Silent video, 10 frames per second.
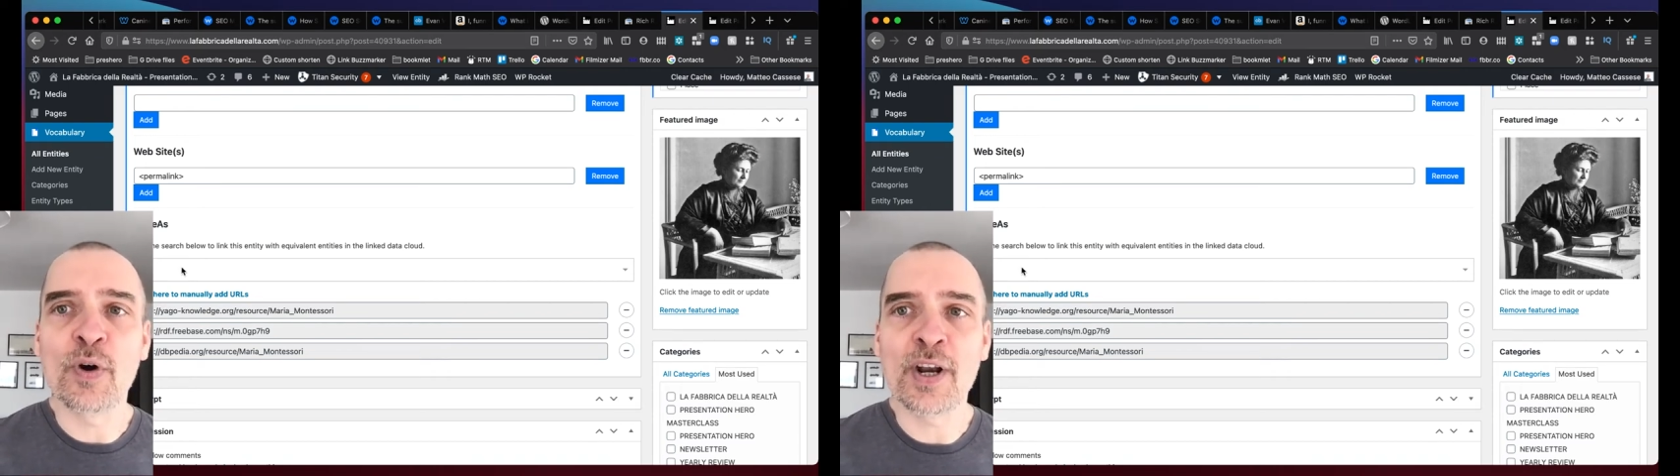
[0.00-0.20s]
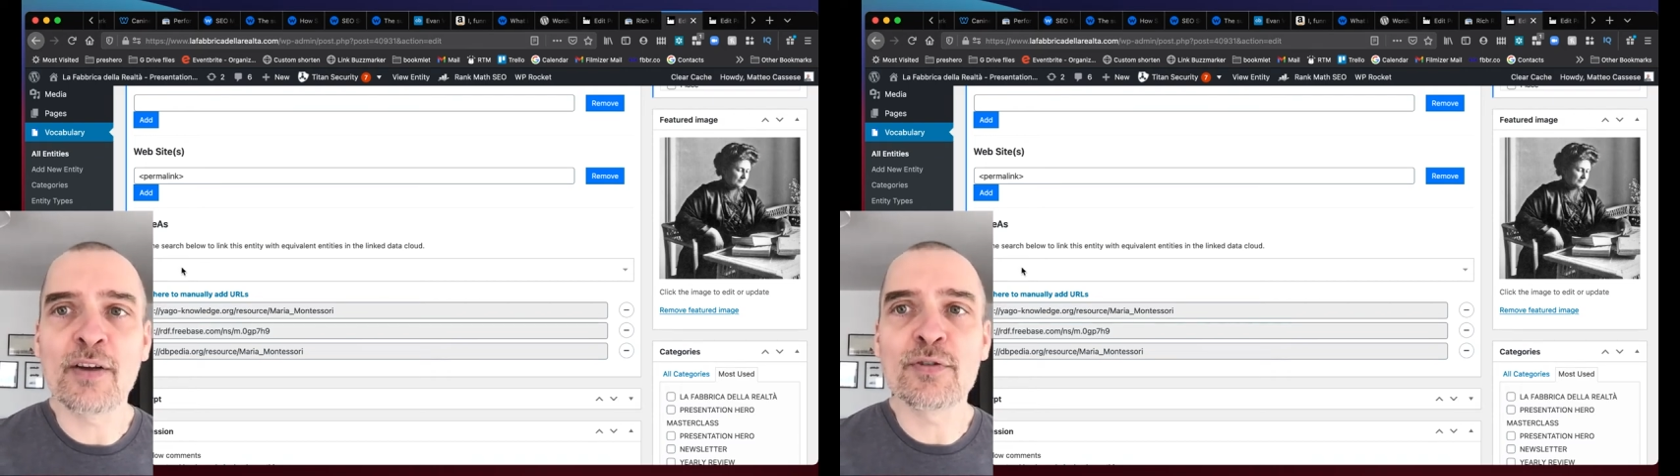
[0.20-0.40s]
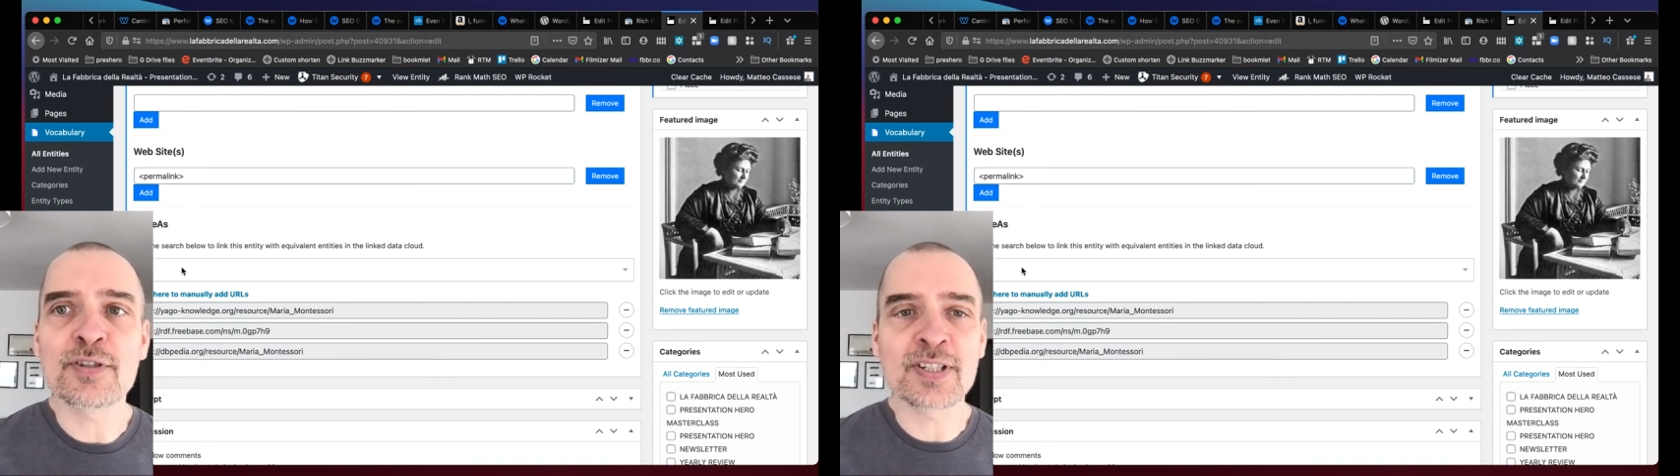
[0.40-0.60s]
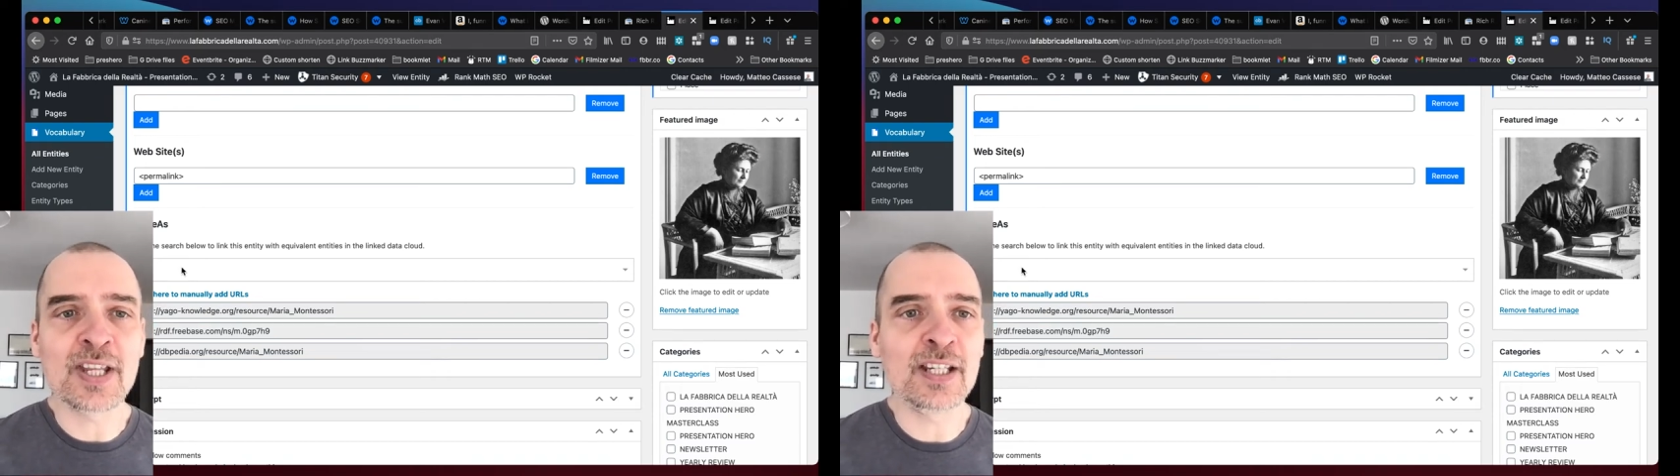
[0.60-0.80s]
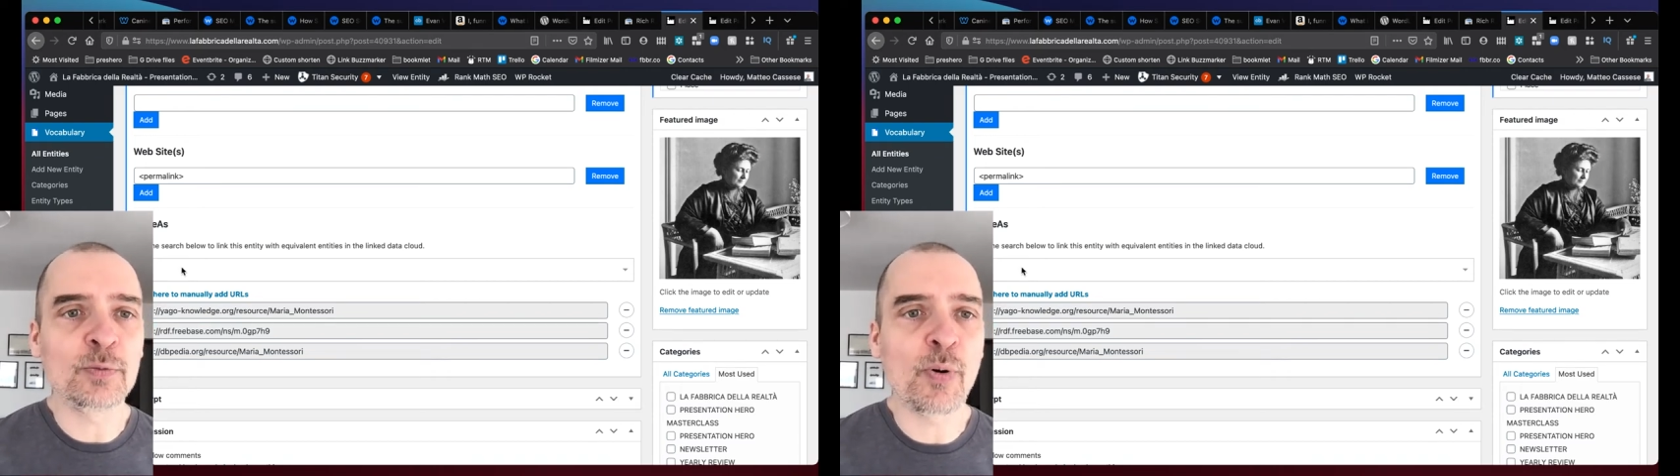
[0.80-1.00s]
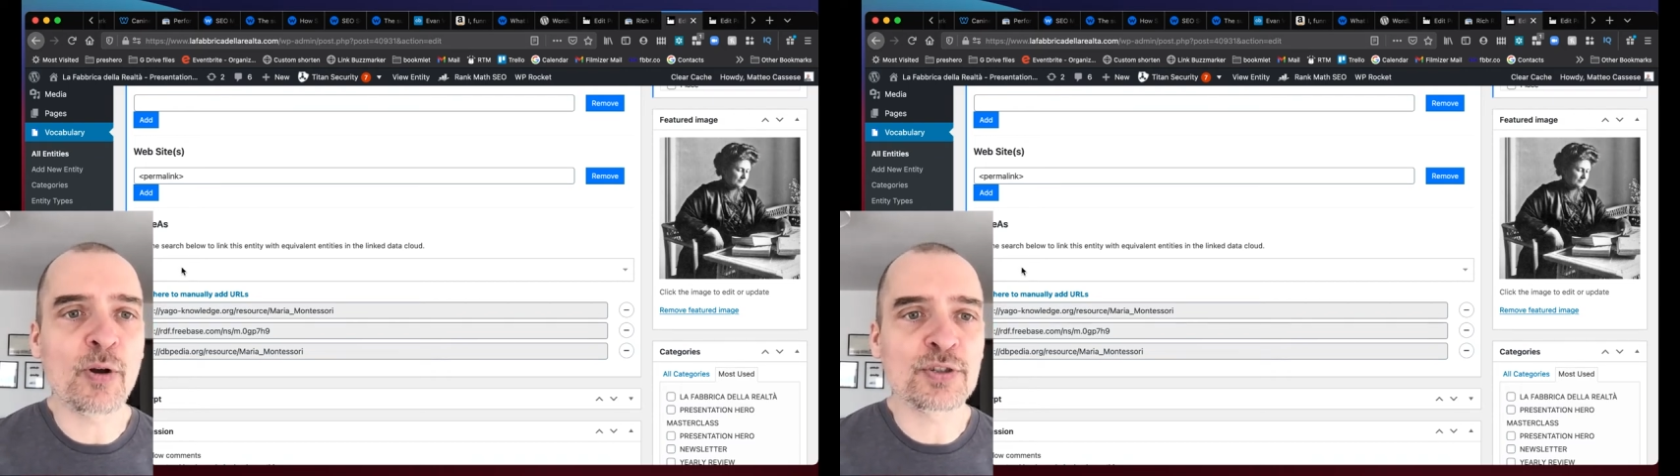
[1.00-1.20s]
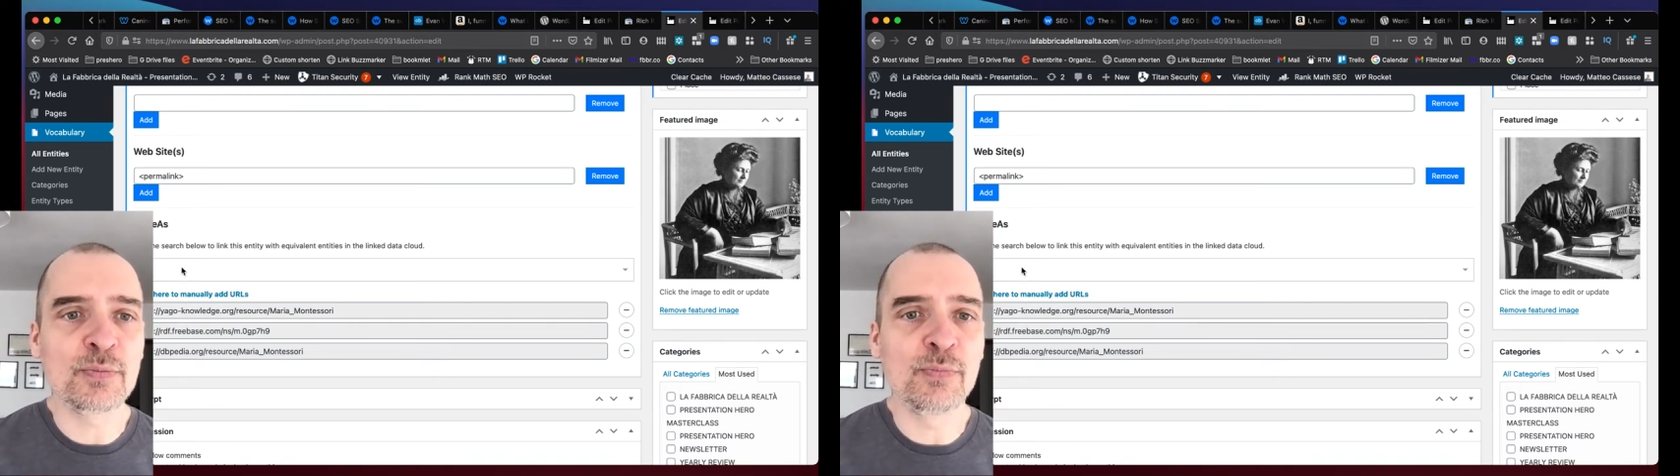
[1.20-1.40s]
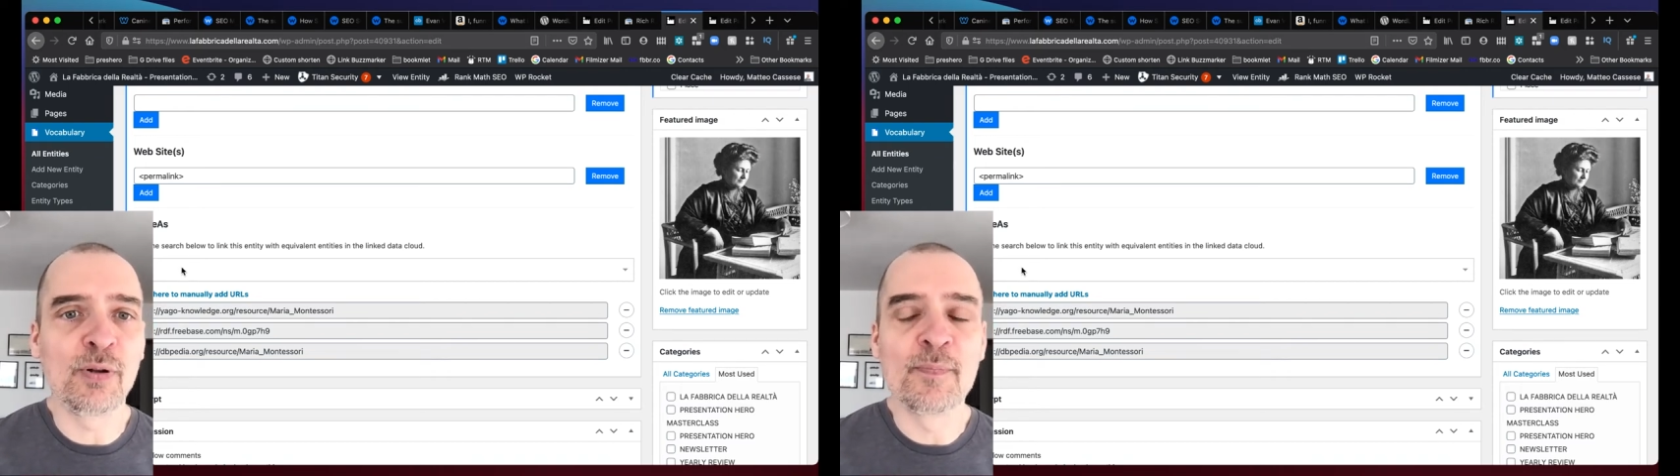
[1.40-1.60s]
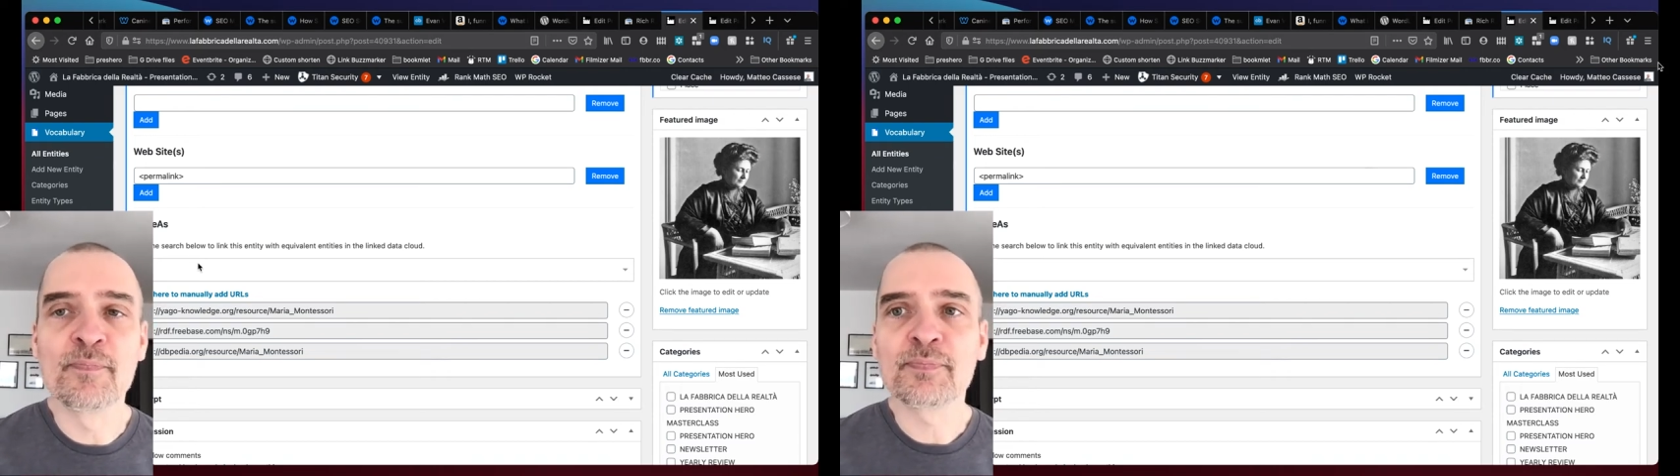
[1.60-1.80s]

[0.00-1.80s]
whatever state possible.